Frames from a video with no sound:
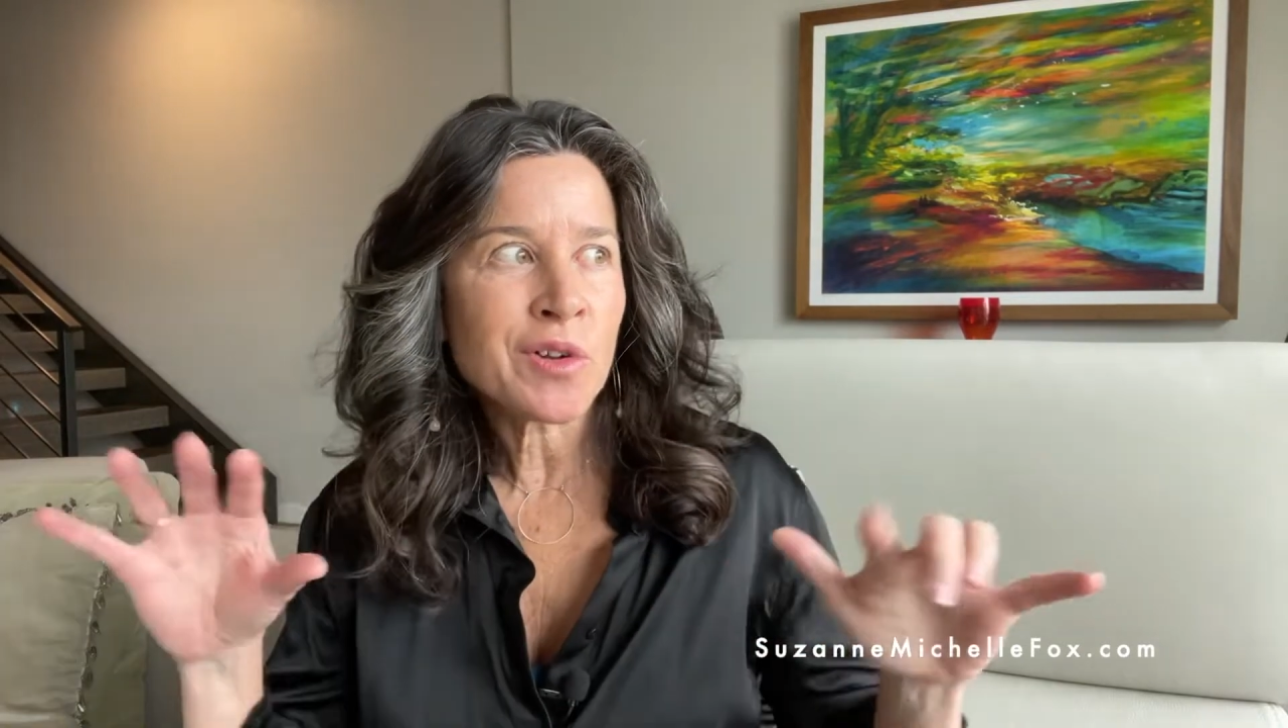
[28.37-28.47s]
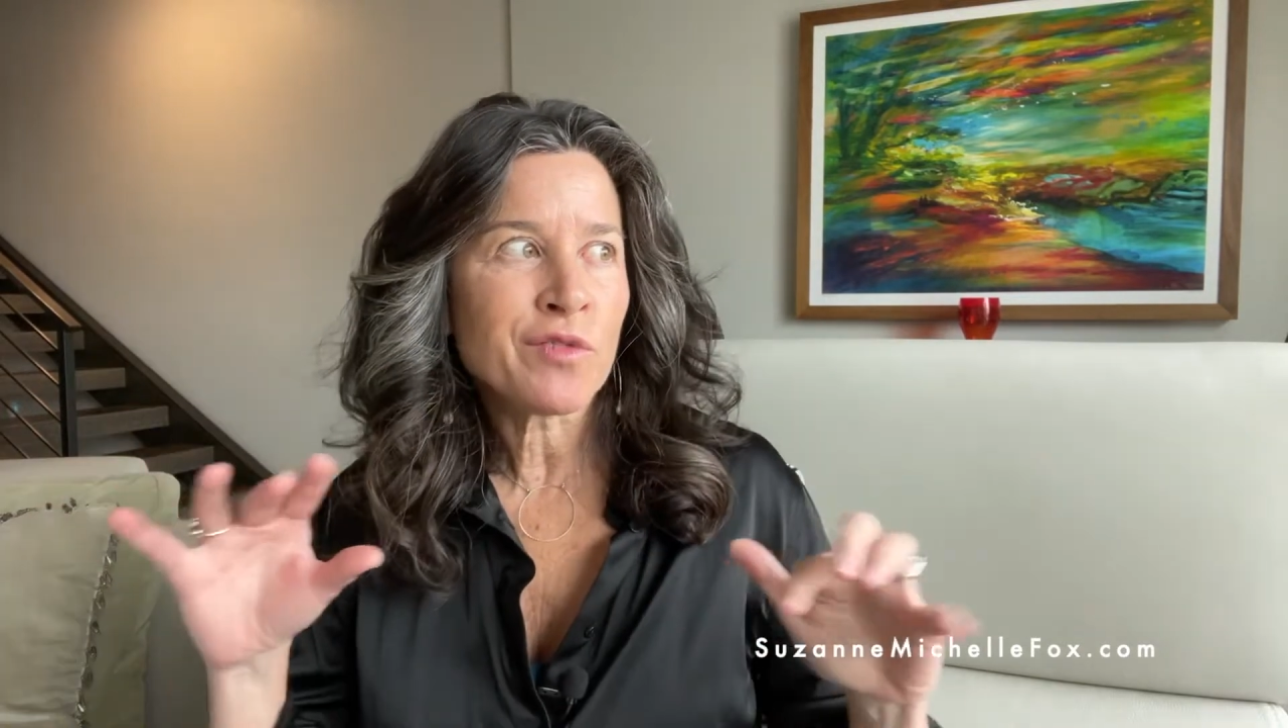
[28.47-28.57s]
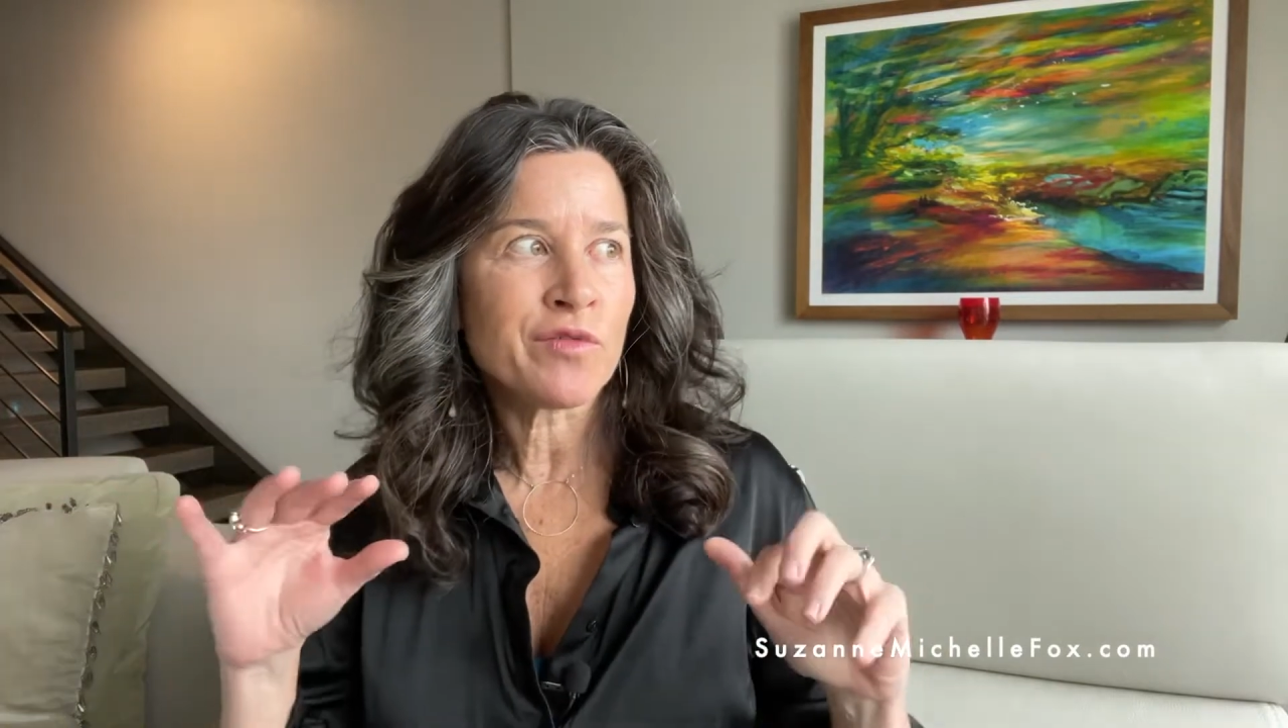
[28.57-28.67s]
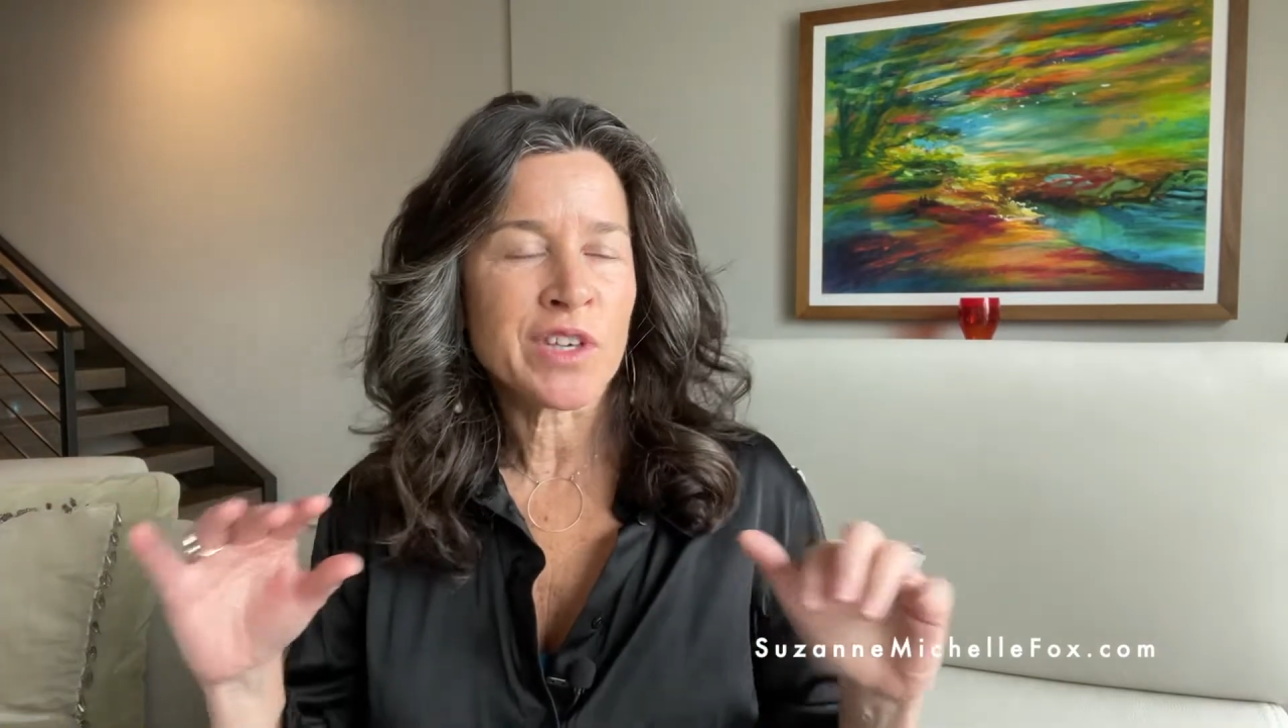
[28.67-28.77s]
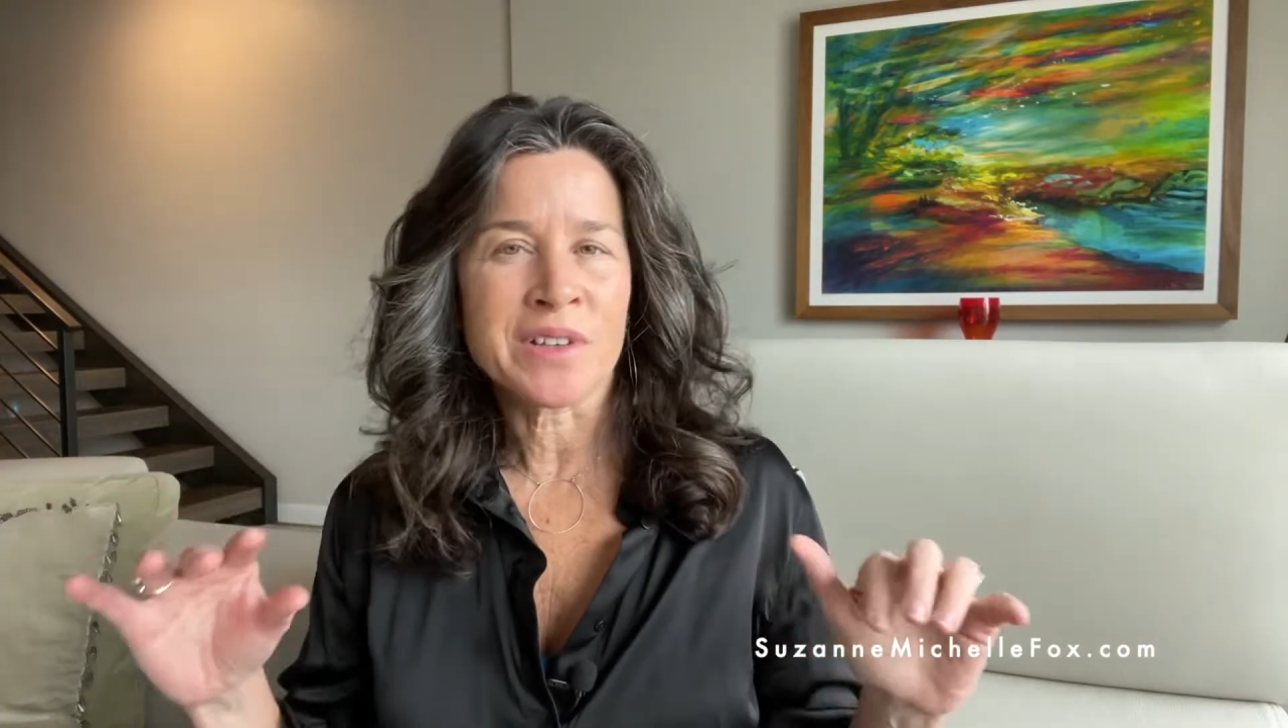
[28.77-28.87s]

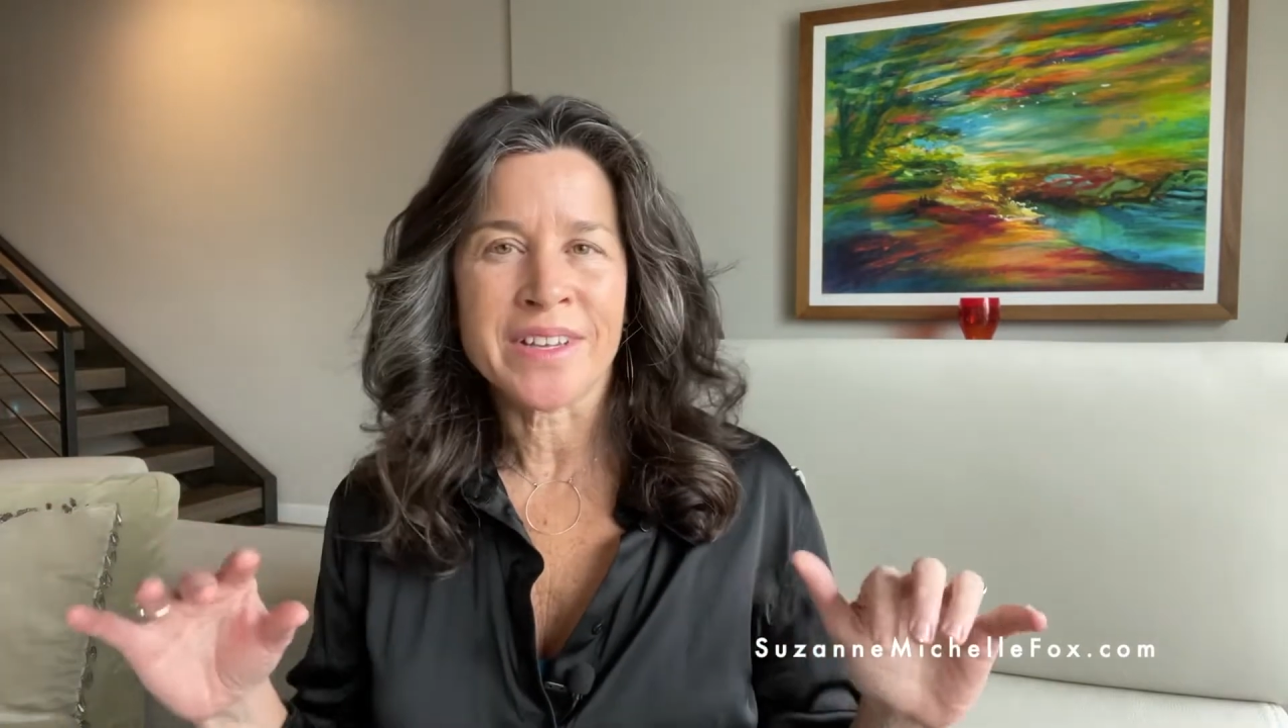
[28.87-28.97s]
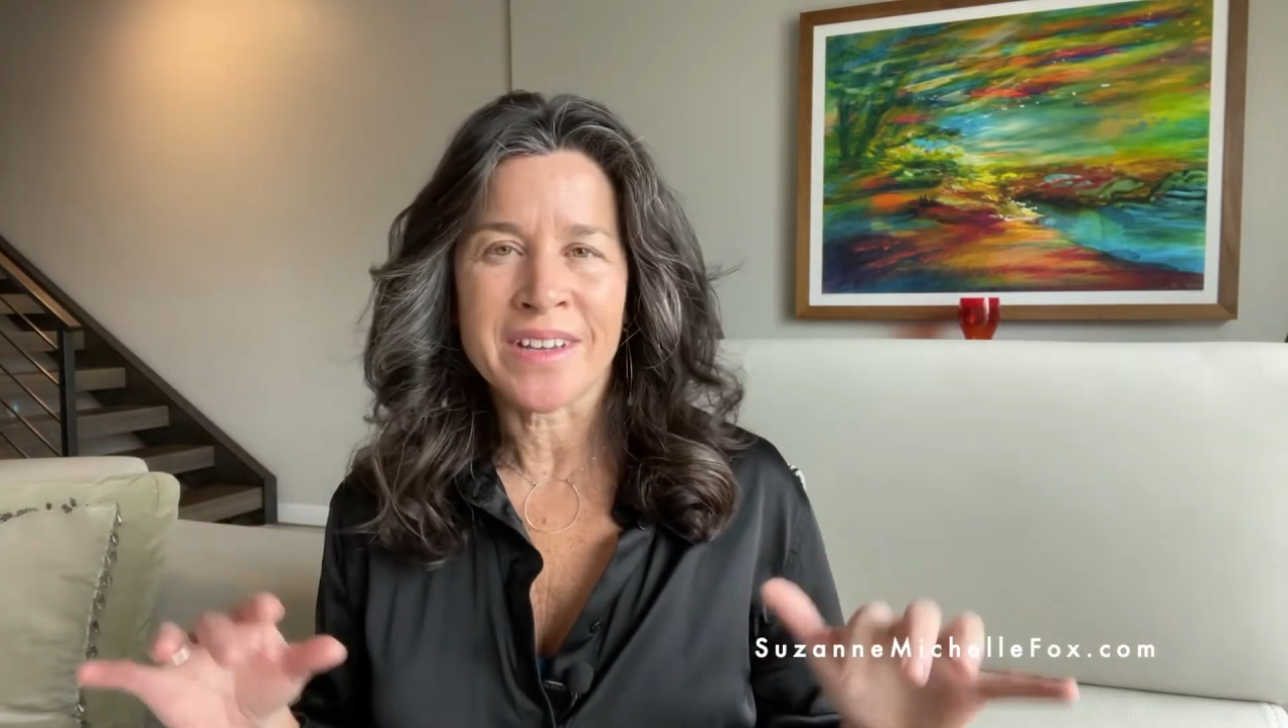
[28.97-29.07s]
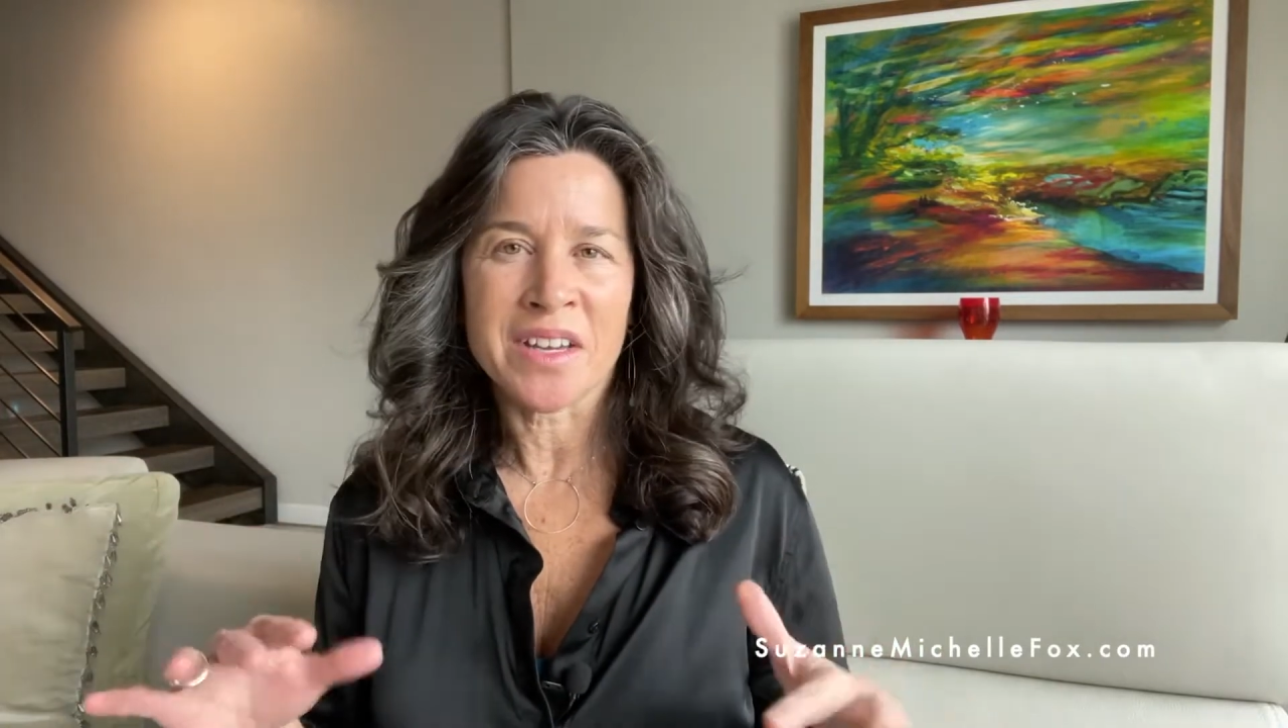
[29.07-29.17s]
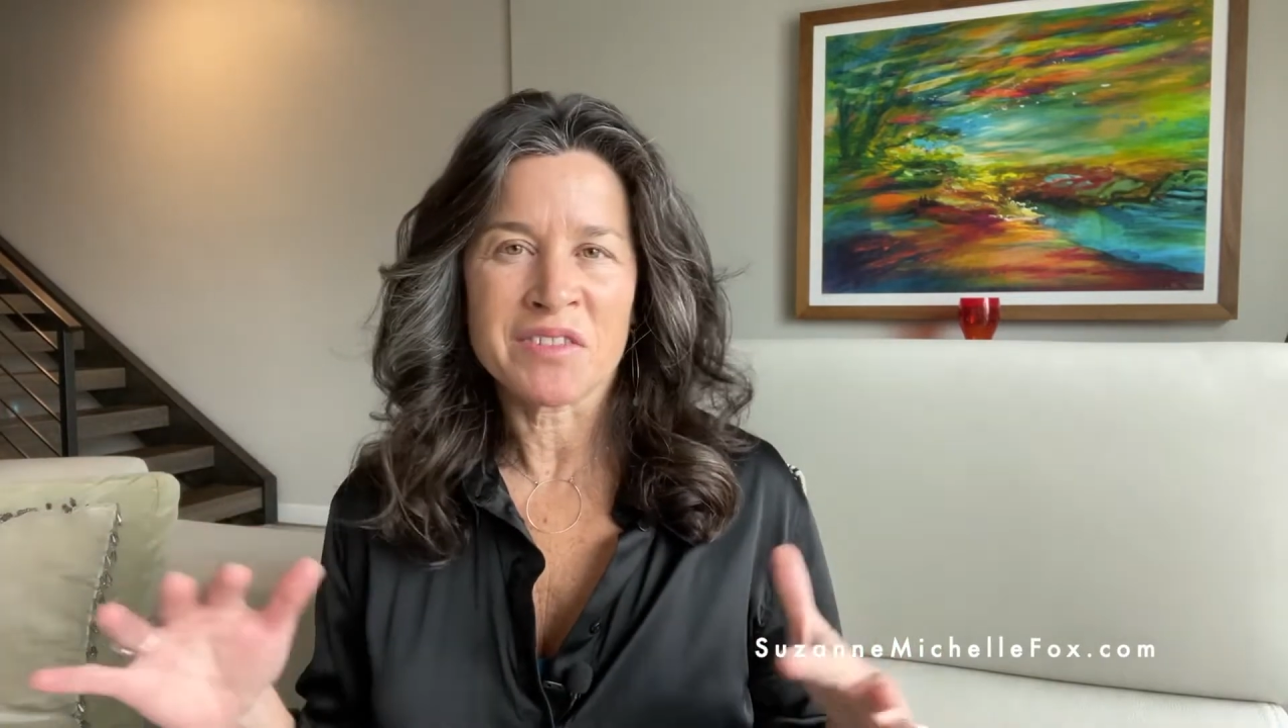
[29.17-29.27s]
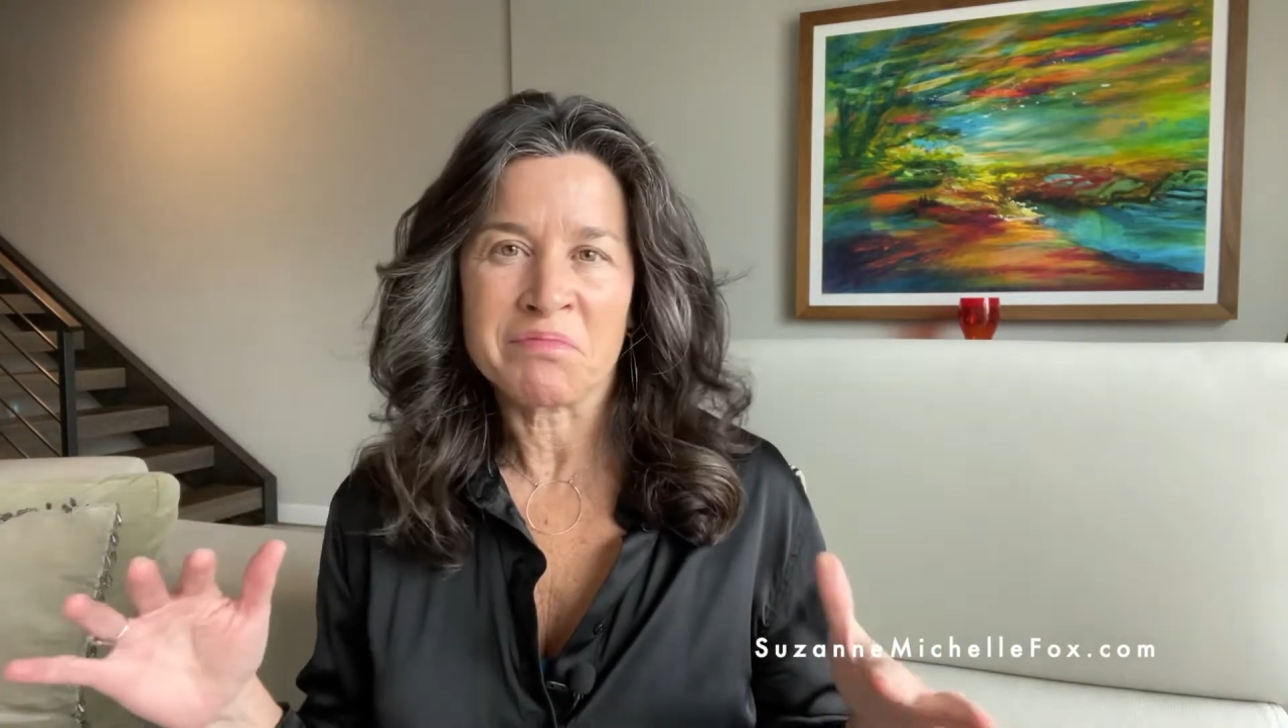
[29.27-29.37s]

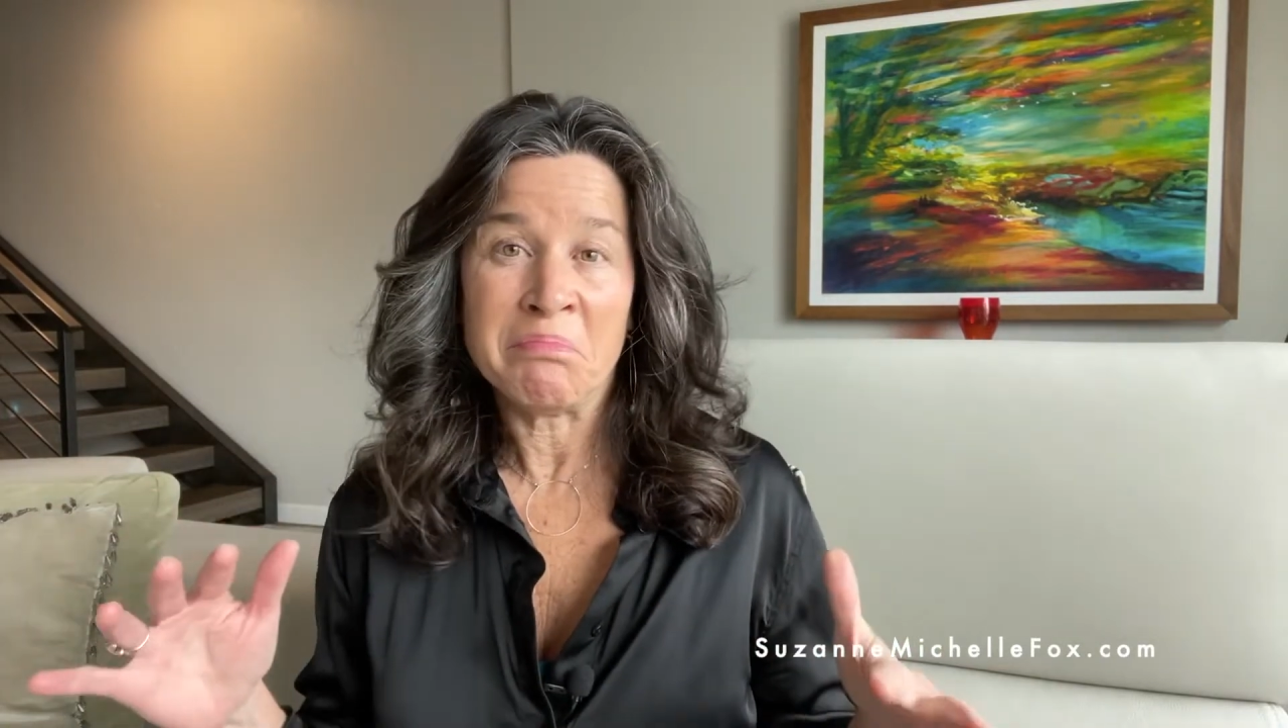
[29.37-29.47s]
feeling of